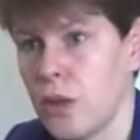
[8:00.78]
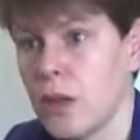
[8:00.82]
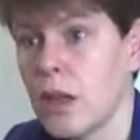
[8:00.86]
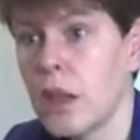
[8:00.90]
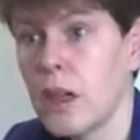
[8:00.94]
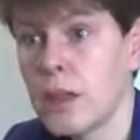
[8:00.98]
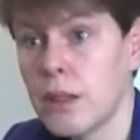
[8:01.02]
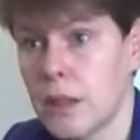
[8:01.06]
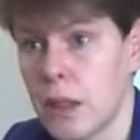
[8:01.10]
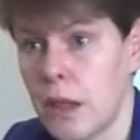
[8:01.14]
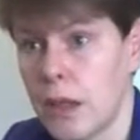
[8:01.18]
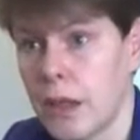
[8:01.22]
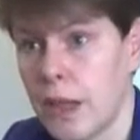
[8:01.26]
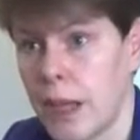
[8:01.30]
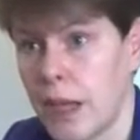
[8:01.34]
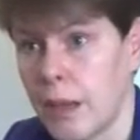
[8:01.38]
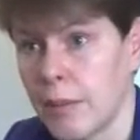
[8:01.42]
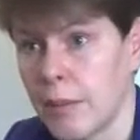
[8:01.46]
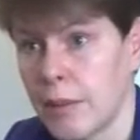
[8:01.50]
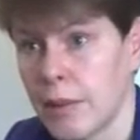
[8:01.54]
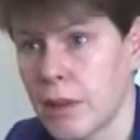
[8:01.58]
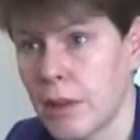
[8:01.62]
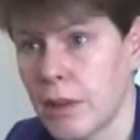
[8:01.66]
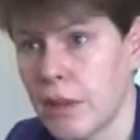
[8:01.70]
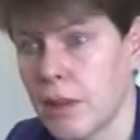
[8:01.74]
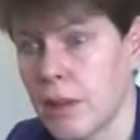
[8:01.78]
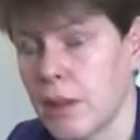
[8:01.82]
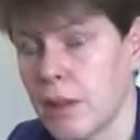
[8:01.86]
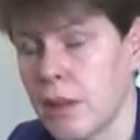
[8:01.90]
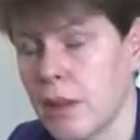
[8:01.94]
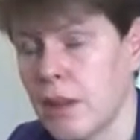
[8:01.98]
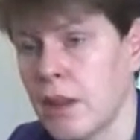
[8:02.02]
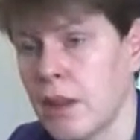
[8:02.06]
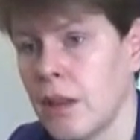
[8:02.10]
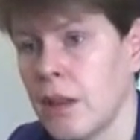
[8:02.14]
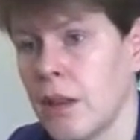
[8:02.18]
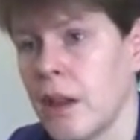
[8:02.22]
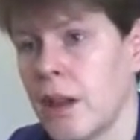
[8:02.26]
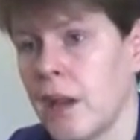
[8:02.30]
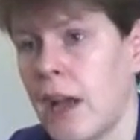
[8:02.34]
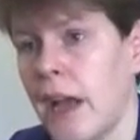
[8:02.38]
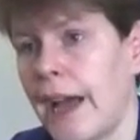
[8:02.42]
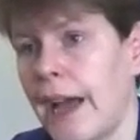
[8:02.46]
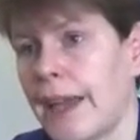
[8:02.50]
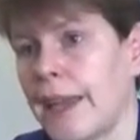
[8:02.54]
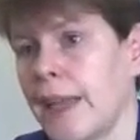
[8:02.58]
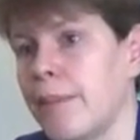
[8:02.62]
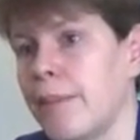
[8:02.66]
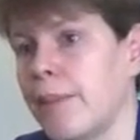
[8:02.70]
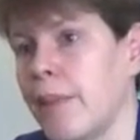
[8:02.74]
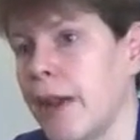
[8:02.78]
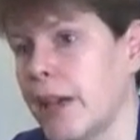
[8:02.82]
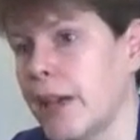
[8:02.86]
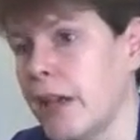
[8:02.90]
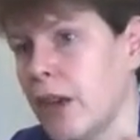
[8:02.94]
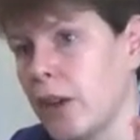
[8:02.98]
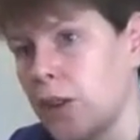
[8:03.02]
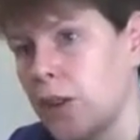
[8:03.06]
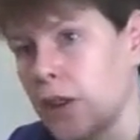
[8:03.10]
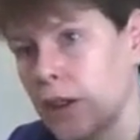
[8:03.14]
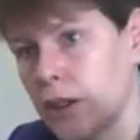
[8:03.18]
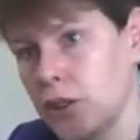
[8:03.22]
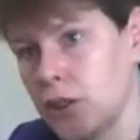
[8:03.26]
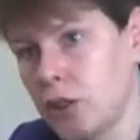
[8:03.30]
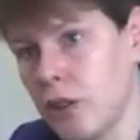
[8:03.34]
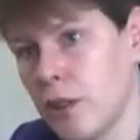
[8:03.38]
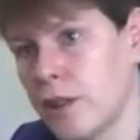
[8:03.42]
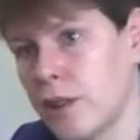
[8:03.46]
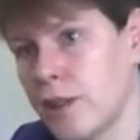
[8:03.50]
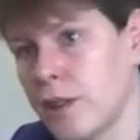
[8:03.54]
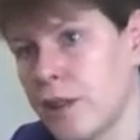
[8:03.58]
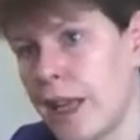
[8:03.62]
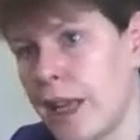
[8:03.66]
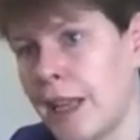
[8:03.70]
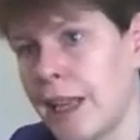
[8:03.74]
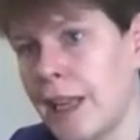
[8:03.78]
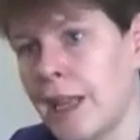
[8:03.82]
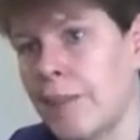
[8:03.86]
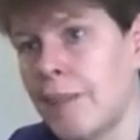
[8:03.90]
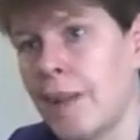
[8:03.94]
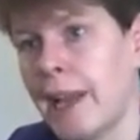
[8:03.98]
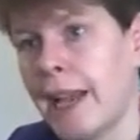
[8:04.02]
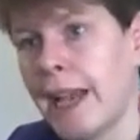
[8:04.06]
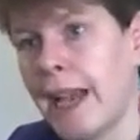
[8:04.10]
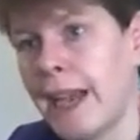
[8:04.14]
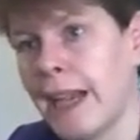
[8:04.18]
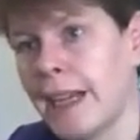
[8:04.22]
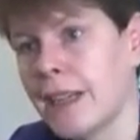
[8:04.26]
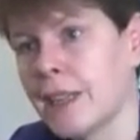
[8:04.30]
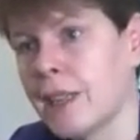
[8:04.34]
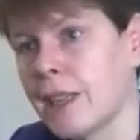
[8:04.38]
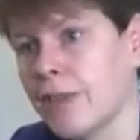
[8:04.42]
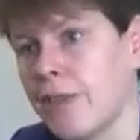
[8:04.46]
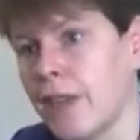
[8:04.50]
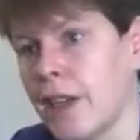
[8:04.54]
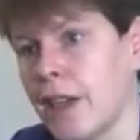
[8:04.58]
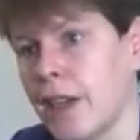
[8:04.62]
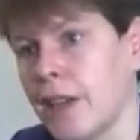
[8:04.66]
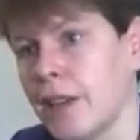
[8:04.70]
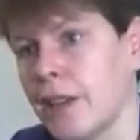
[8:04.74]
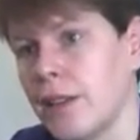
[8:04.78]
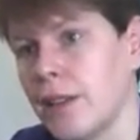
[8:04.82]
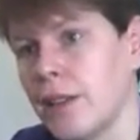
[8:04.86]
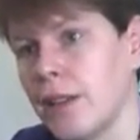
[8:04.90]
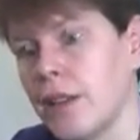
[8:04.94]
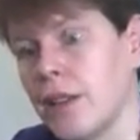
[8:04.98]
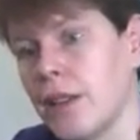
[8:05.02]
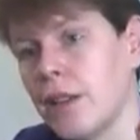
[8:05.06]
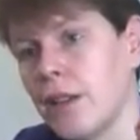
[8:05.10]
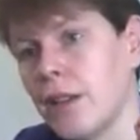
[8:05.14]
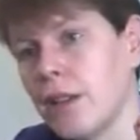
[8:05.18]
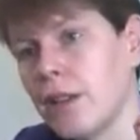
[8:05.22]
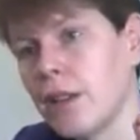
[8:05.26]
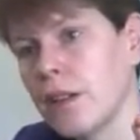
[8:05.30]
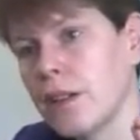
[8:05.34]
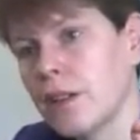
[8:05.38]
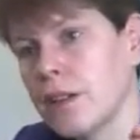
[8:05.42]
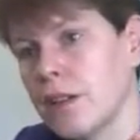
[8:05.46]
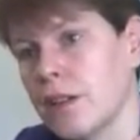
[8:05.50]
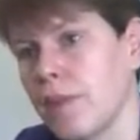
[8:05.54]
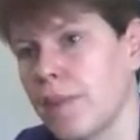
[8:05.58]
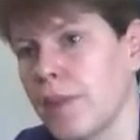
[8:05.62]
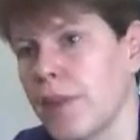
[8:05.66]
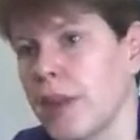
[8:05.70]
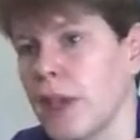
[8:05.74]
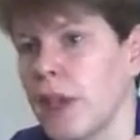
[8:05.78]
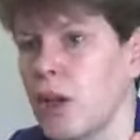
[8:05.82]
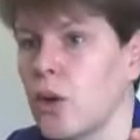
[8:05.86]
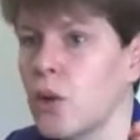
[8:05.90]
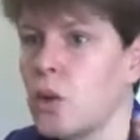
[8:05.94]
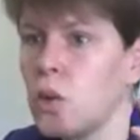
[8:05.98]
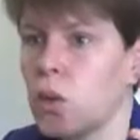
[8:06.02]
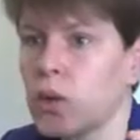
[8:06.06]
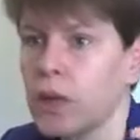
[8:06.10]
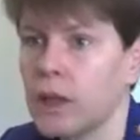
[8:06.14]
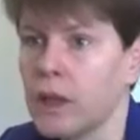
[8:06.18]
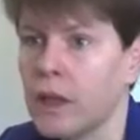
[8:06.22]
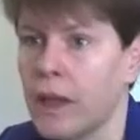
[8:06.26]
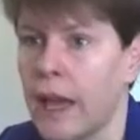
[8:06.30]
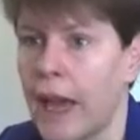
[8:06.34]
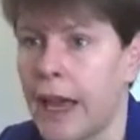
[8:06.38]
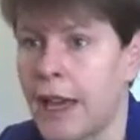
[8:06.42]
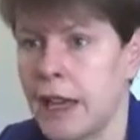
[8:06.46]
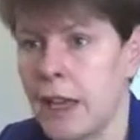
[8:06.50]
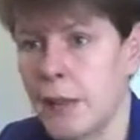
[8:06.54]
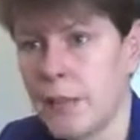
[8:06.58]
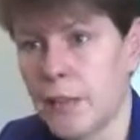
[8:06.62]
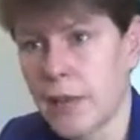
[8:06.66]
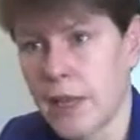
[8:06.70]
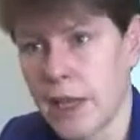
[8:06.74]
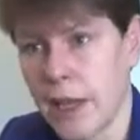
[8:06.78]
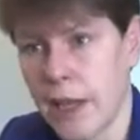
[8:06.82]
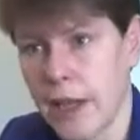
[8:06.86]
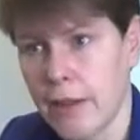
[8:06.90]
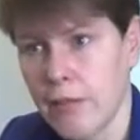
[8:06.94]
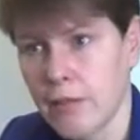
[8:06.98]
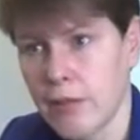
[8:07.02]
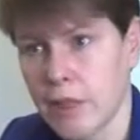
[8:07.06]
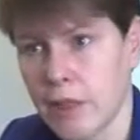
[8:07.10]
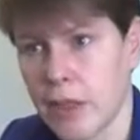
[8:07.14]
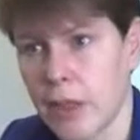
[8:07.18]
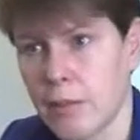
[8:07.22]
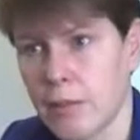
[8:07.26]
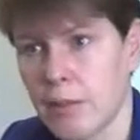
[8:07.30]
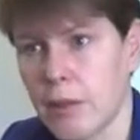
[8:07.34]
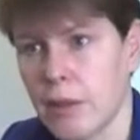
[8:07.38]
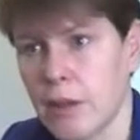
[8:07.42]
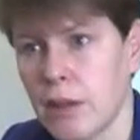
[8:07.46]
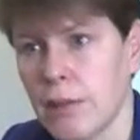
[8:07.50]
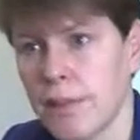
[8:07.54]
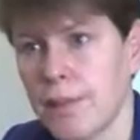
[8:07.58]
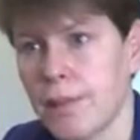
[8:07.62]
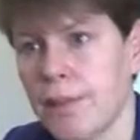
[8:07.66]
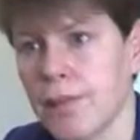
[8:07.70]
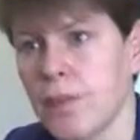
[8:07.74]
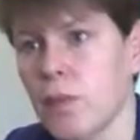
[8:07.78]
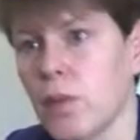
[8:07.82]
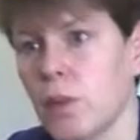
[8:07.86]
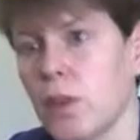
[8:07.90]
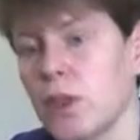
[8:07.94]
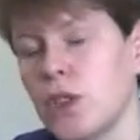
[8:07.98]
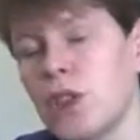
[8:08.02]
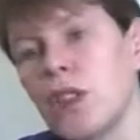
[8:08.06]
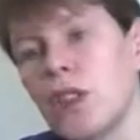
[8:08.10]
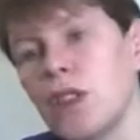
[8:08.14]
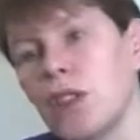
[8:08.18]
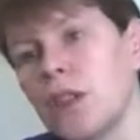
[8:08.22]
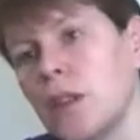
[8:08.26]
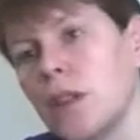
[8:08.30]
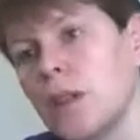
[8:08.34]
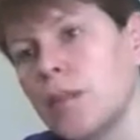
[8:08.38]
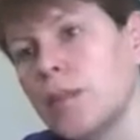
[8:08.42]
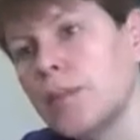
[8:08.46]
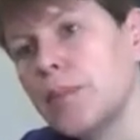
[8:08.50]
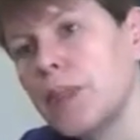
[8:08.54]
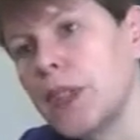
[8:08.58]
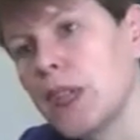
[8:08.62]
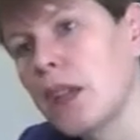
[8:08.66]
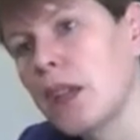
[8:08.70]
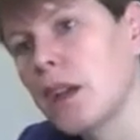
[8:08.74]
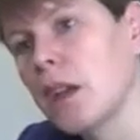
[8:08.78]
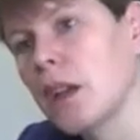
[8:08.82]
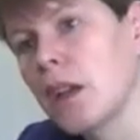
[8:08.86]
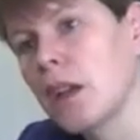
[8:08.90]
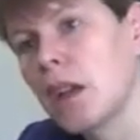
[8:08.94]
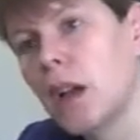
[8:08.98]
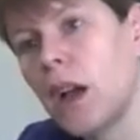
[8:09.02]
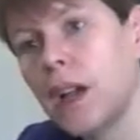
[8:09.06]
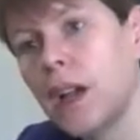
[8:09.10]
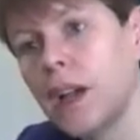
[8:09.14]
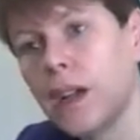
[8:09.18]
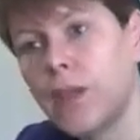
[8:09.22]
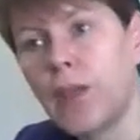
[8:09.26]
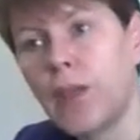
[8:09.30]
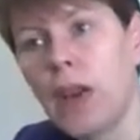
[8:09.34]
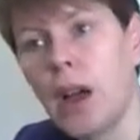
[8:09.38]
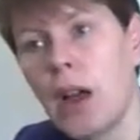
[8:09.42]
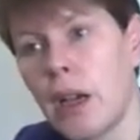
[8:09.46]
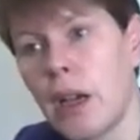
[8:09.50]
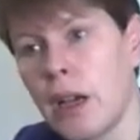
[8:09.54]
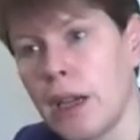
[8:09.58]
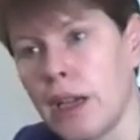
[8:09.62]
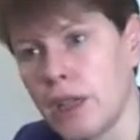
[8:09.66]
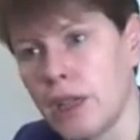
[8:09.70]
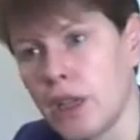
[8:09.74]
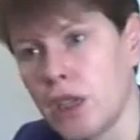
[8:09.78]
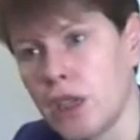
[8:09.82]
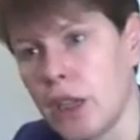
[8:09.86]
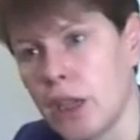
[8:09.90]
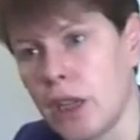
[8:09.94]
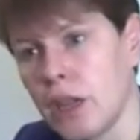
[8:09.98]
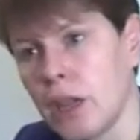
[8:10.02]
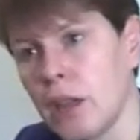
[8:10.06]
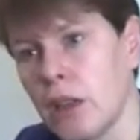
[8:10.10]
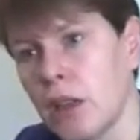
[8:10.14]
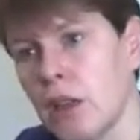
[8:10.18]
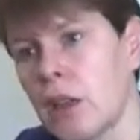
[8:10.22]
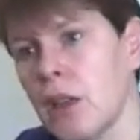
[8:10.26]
a synapse, and it may go across and it may activate something called an NMDA receptor, which is a particular kind of ion channel